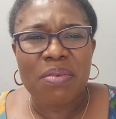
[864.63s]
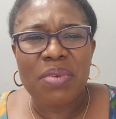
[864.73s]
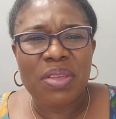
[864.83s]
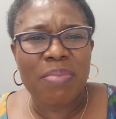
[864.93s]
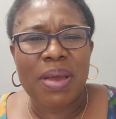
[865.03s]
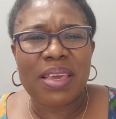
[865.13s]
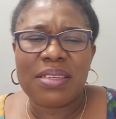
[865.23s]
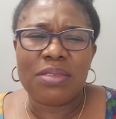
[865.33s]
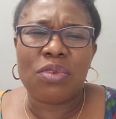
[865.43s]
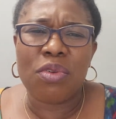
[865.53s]
In my
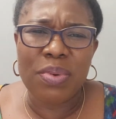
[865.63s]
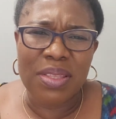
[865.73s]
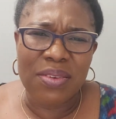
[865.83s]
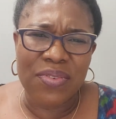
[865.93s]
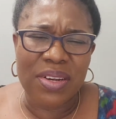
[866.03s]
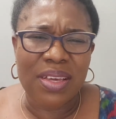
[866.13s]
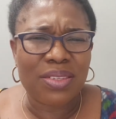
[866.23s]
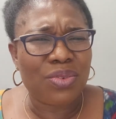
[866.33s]
case, it's going to be a different case.